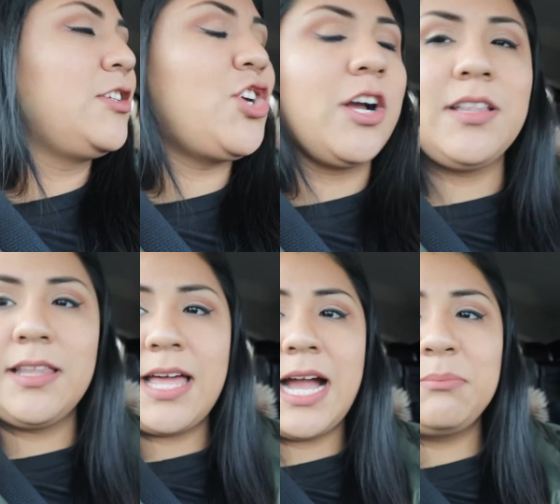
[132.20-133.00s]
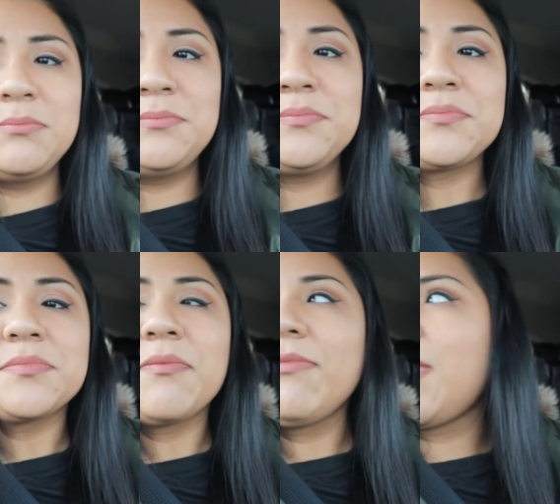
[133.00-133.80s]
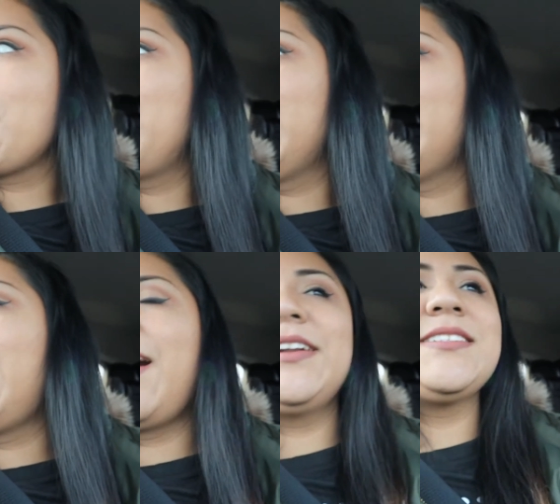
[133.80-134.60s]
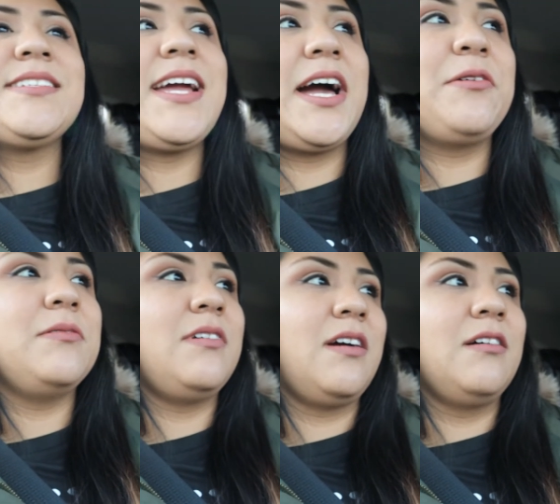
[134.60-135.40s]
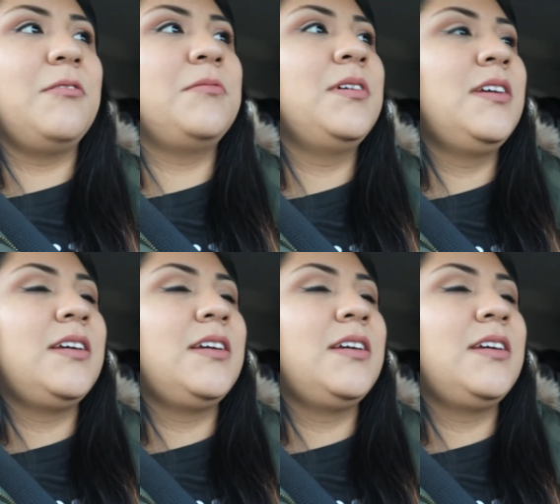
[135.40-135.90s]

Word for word: chocolate lab. But honestly, I don't know.